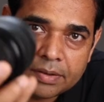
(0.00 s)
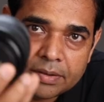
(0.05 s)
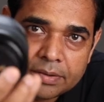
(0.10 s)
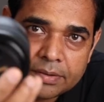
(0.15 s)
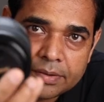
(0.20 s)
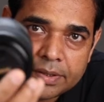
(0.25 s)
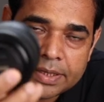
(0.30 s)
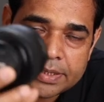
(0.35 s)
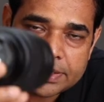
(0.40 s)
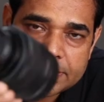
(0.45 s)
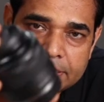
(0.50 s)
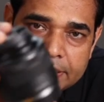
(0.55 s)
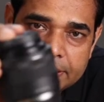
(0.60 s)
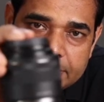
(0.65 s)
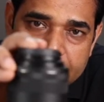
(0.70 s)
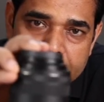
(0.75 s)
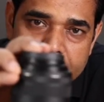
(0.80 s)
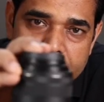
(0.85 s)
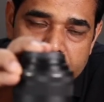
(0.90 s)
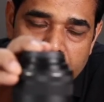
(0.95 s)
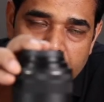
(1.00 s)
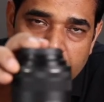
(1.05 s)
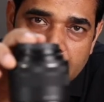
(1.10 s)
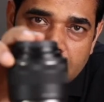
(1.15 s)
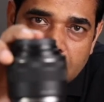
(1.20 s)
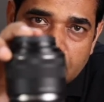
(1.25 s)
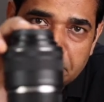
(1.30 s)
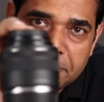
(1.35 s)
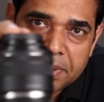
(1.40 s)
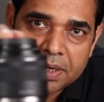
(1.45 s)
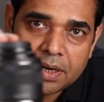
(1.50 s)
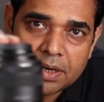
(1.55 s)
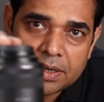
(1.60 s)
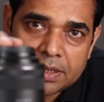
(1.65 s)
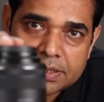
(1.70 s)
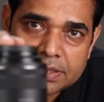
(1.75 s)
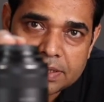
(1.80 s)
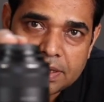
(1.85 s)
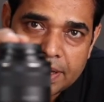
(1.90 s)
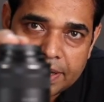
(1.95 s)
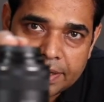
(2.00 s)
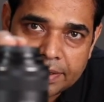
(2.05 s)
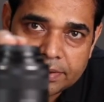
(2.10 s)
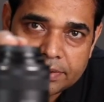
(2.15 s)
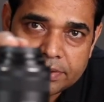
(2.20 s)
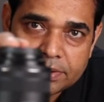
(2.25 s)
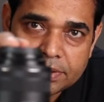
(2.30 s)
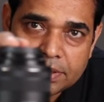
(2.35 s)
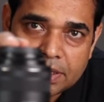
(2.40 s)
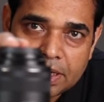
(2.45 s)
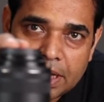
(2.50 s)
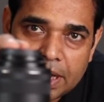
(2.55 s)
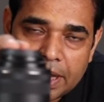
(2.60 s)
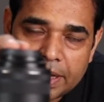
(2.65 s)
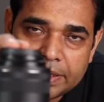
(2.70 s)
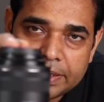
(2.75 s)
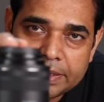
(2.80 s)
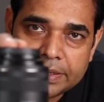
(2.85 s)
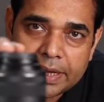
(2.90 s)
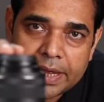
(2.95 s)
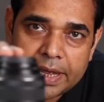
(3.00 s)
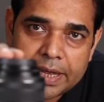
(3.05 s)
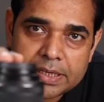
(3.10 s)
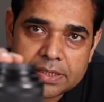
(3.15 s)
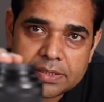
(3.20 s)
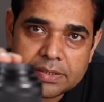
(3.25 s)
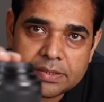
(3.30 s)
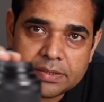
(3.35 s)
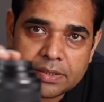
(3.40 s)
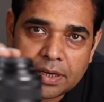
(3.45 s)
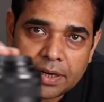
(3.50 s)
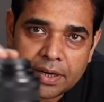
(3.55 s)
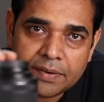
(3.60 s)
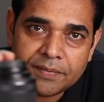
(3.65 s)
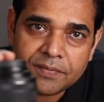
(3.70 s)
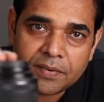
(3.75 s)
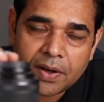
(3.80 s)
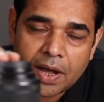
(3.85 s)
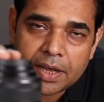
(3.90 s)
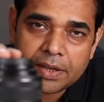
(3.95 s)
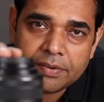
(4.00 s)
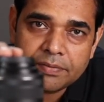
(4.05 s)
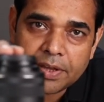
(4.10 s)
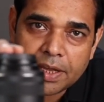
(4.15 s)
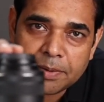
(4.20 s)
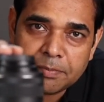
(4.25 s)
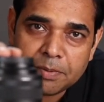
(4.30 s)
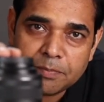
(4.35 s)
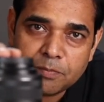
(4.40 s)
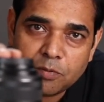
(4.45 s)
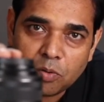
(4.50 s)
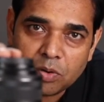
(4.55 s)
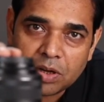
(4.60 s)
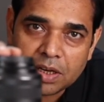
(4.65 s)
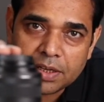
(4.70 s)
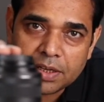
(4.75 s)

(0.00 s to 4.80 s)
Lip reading: This is a mirrorless lens and it has 35 mm focal